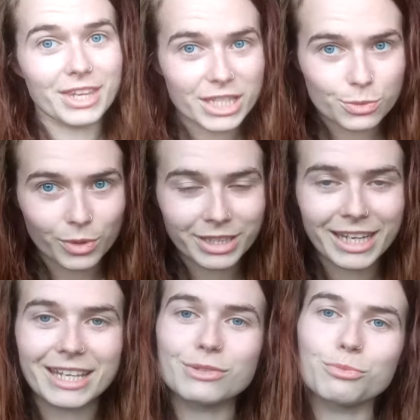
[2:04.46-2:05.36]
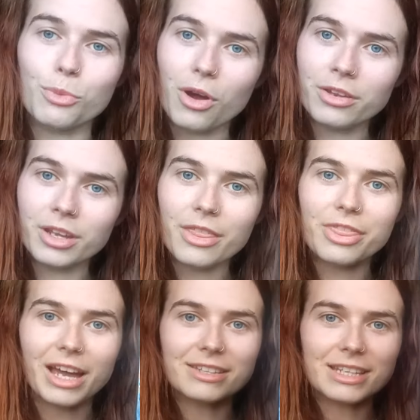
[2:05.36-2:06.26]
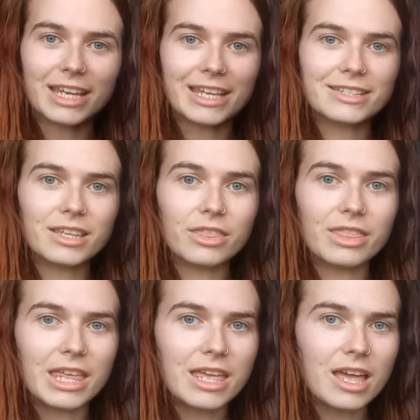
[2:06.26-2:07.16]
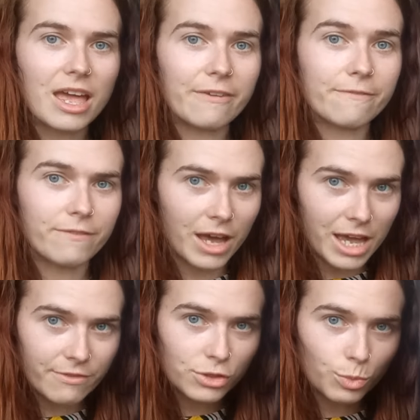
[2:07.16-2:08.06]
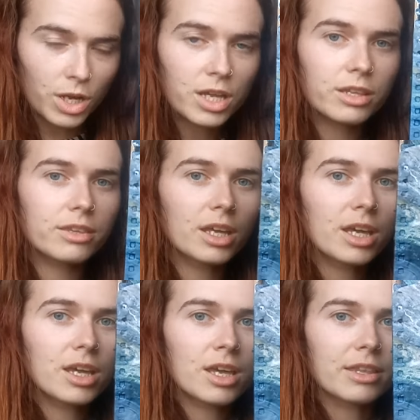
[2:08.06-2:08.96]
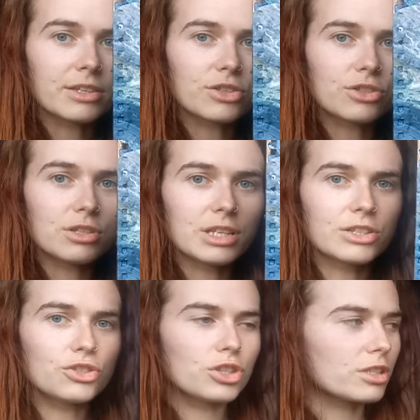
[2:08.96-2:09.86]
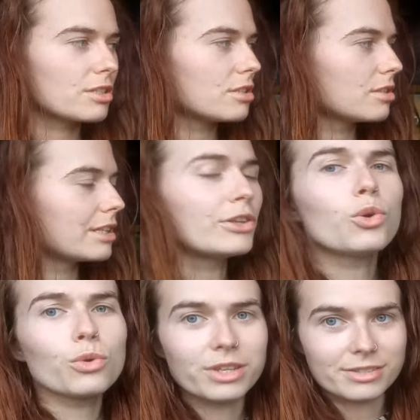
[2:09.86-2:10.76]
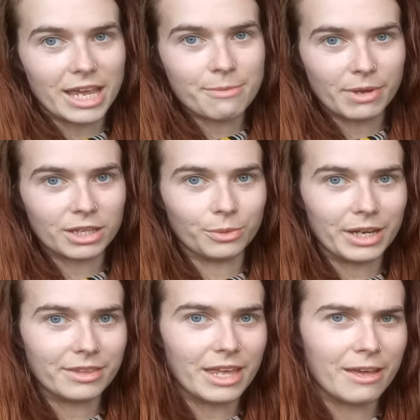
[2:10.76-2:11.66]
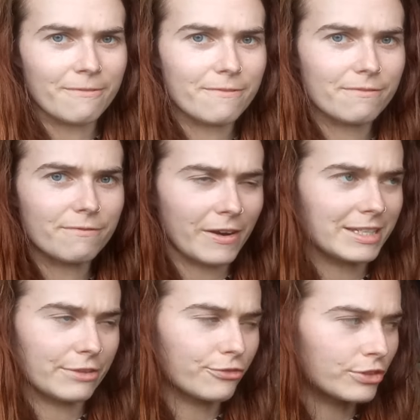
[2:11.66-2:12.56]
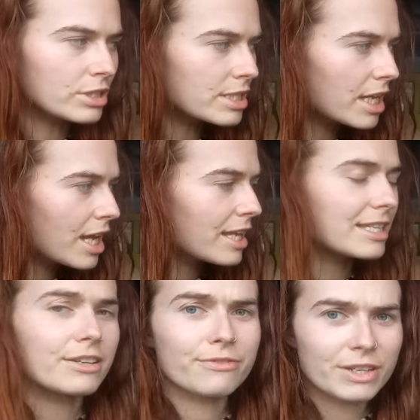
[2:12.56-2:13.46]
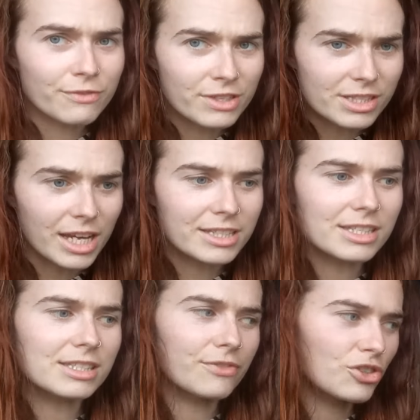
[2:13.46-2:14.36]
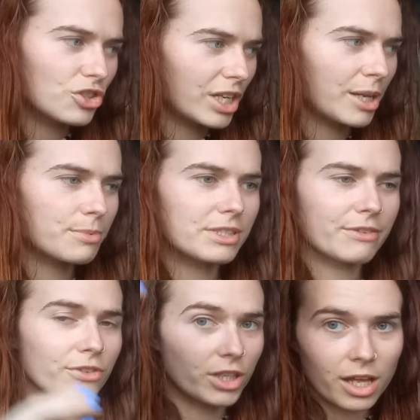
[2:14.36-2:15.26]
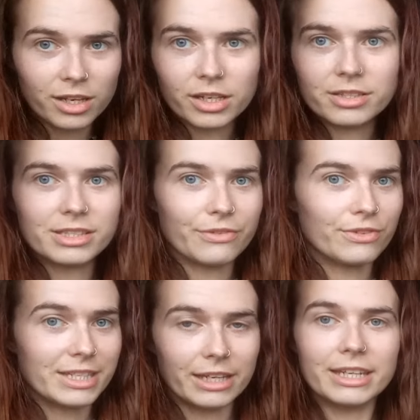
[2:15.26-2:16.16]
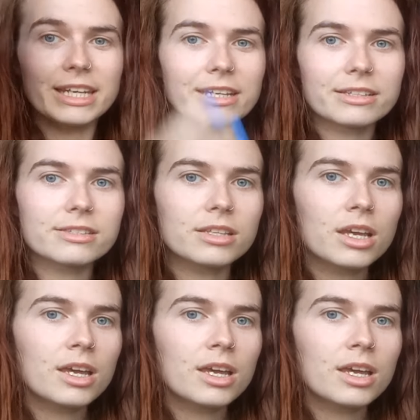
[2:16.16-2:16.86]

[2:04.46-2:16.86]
this one is one that is a £5 worth. This is just, they're not all the same, by the way, they're very different. There's different sizes, different shapes, different colours, different techniques.